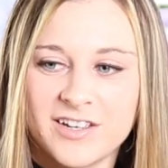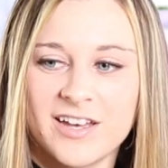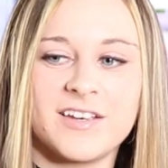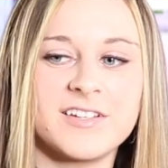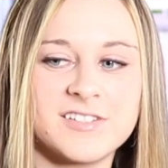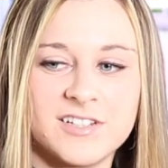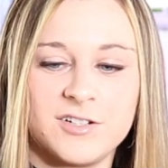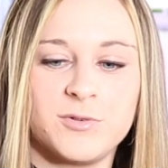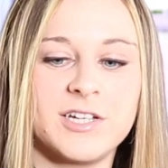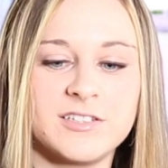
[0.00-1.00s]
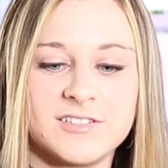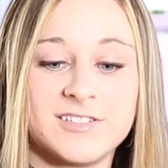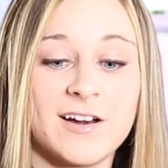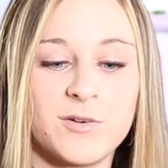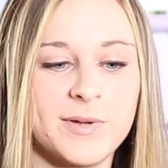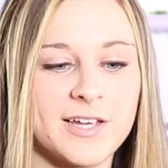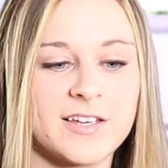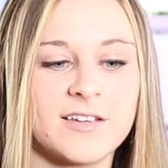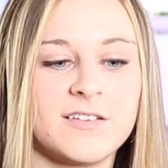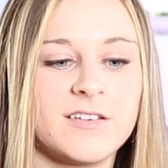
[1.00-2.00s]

again continuing to down pick.